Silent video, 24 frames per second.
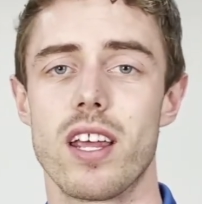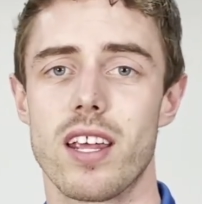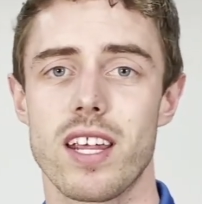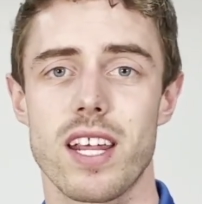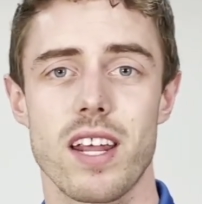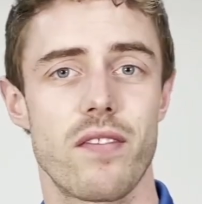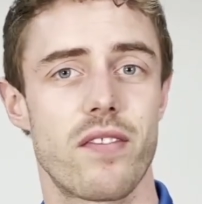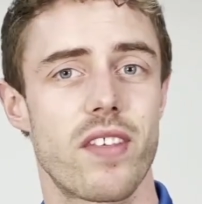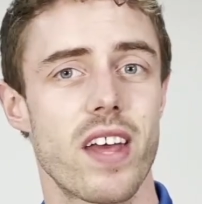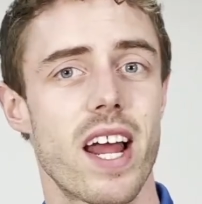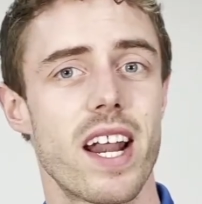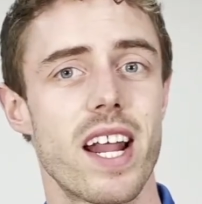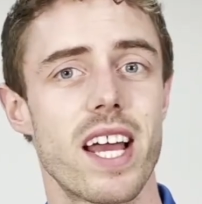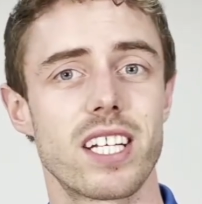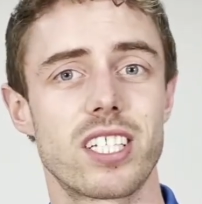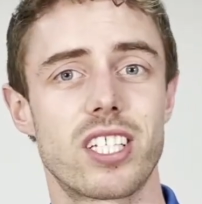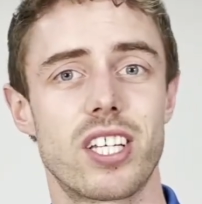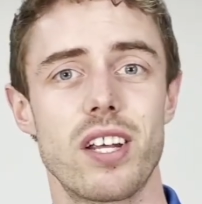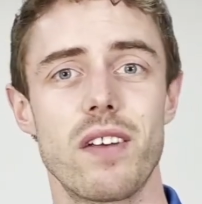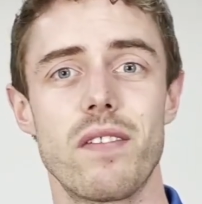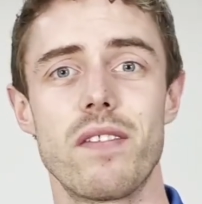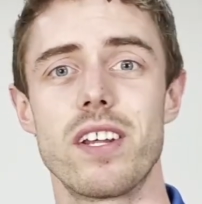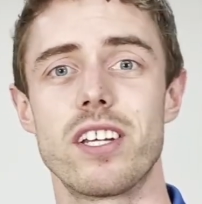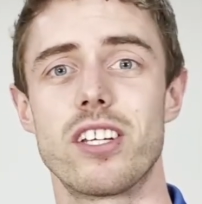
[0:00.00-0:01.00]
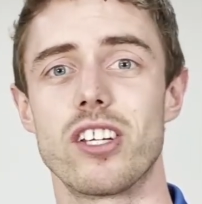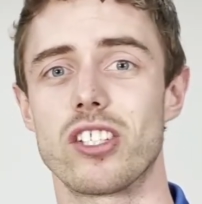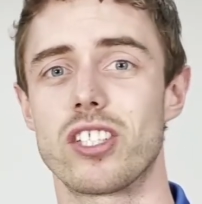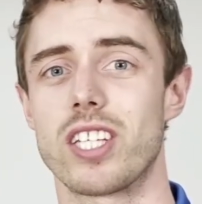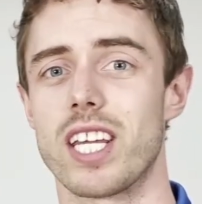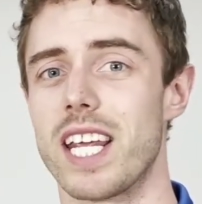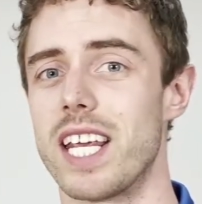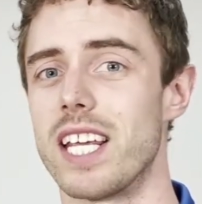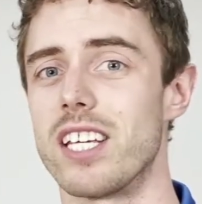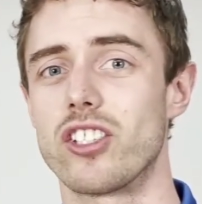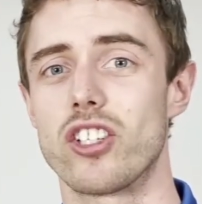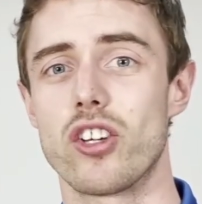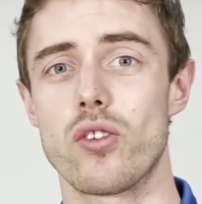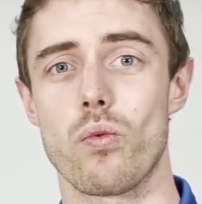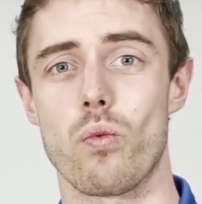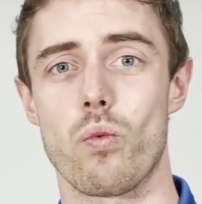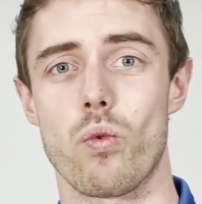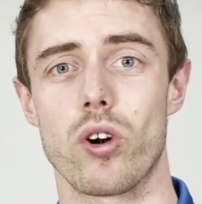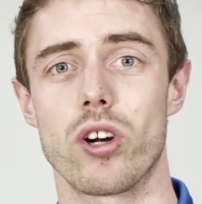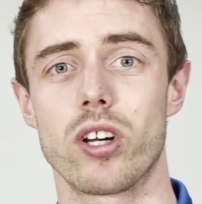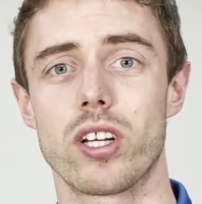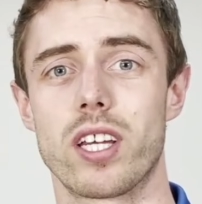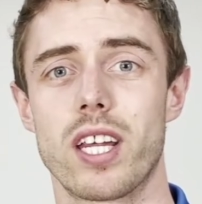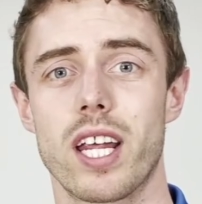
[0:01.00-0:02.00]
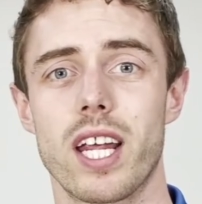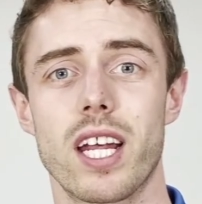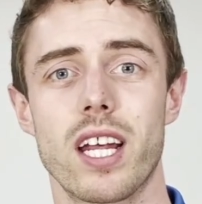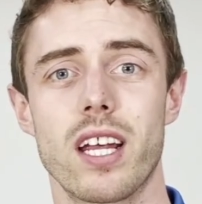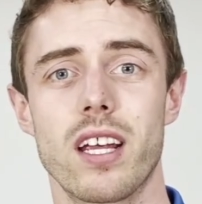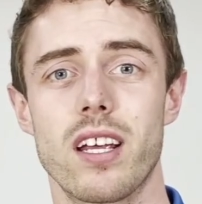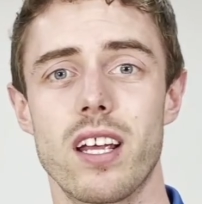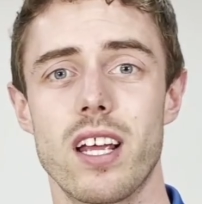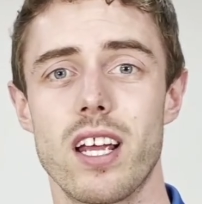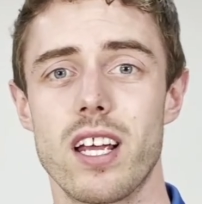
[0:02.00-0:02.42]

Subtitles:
If that activity just isn't working,